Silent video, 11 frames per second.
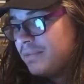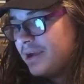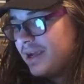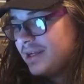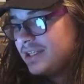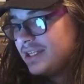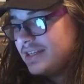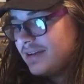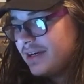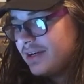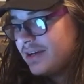PNG
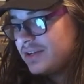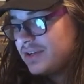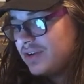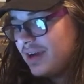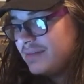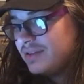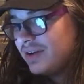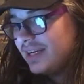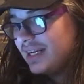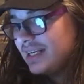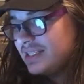fly across the screen. I'm sorry, I
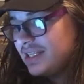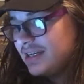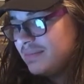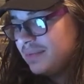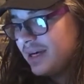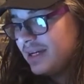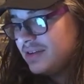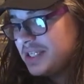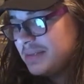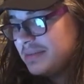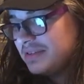need to sleep. I know
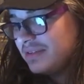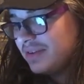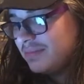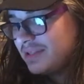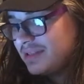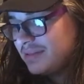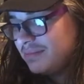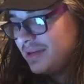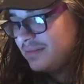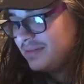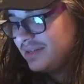sleep is sleep, but some
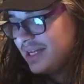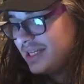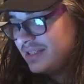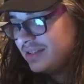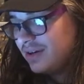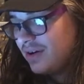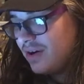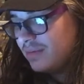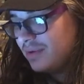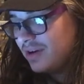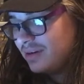people need to go
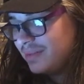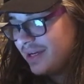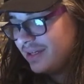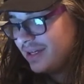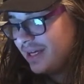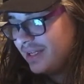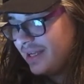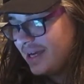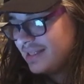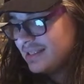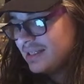home, go to bed. Good night, lads.